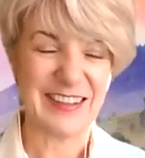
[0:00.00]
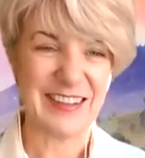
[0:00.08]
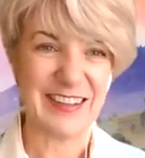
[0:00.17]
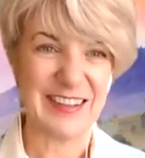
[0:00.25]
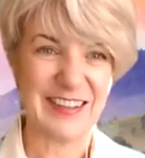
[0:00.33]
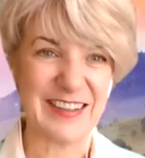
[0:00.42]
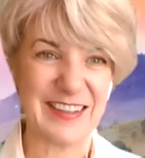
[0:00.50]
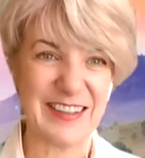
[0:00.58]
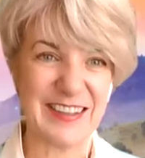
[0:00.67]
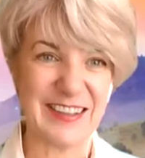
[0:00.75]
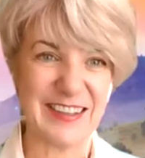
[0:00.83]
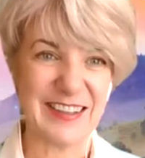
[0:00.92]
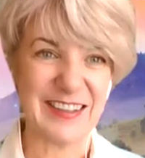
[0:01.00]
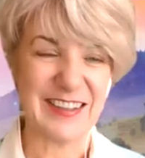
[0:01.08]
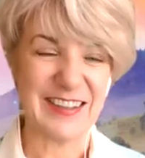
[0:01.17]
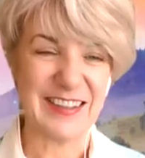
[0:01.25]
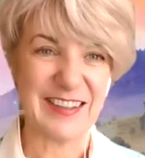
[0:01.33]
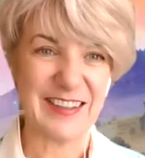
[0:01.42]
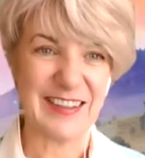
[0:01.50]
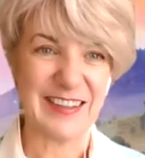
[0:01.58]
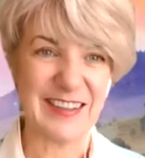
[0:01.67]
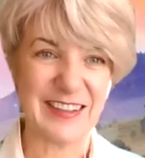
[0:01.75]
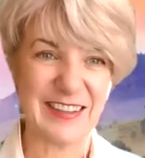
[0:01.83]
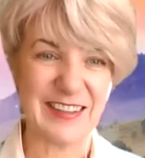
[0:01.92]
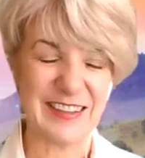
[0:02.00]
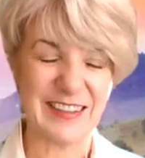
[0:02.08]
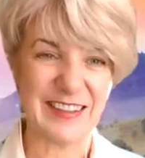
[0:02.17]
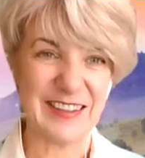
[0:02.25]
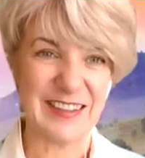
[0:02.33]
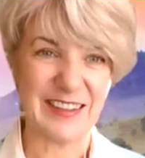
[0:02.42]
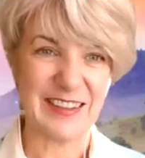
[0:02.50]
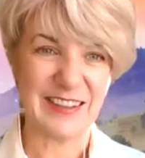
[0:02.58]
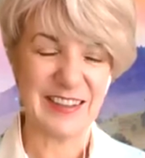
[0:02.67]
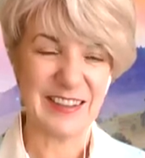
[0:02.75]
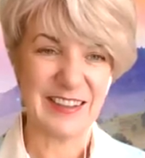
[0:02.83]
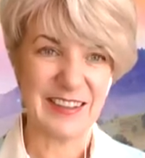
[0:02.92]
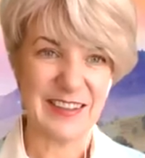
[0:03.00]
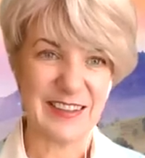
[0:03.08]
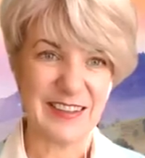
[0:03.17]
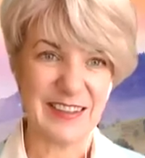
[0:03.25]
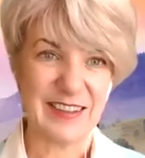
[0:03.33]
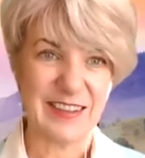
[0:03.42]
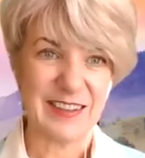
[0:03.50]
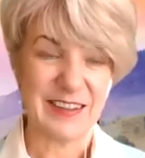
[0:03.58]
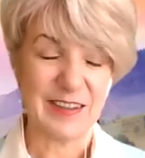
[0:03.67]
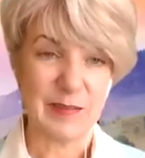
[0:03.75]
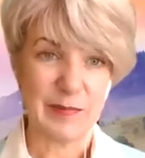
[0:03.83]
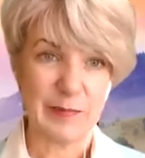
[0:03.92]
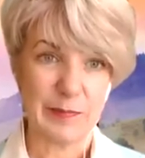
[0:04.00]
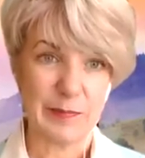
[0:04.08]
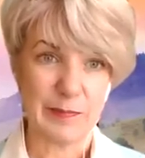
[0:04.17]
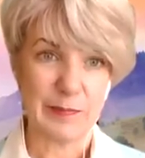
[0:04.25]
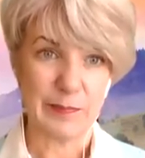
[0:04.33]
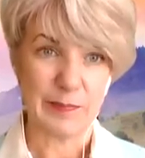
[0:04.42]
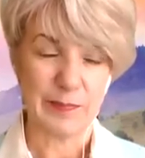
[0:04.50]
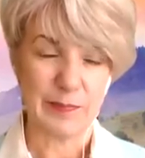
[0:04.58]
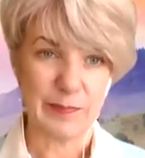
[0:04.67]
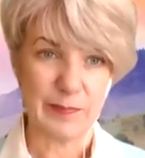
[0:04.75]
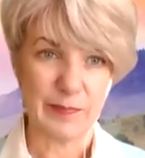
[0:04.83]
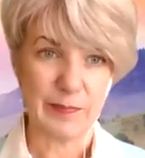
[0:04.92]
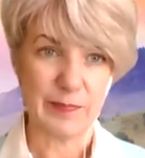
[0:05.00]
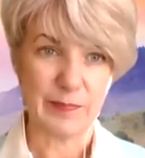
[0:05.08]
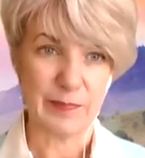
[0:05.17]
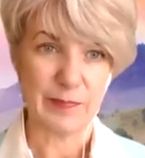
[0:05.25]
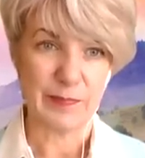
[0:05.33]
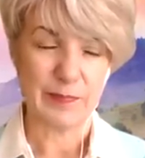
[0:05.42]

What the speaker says: (silent)